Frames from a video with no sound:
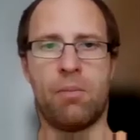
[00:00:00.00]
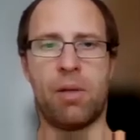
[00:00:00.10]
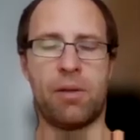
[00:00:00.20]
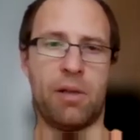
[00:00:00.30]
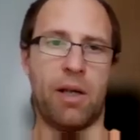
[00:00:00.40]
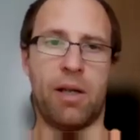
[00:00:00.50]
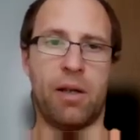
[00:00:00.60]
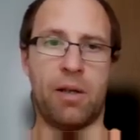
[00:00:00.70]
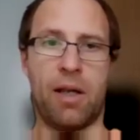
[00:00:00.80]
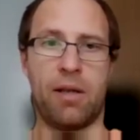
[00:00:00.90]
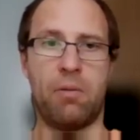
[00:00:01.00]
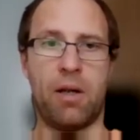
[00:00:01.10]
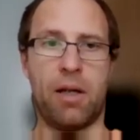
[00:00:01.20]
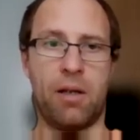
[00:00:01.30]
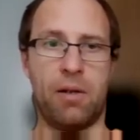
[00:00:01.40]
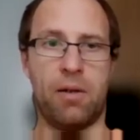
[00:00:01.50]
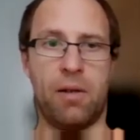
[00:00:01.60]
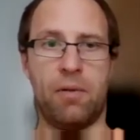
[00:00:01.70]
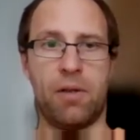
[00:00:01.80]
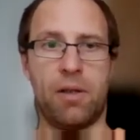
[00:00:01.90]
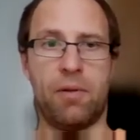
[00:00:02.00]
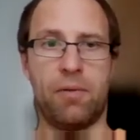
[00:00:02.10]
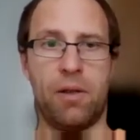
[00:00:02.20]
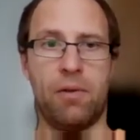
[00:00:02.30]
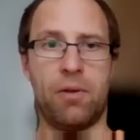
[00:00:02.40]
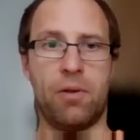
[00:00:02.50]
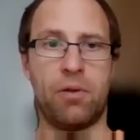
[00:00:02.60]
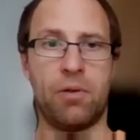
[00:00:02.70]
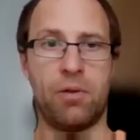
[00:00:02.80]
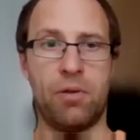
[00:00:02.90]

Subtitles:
But anyway, even if you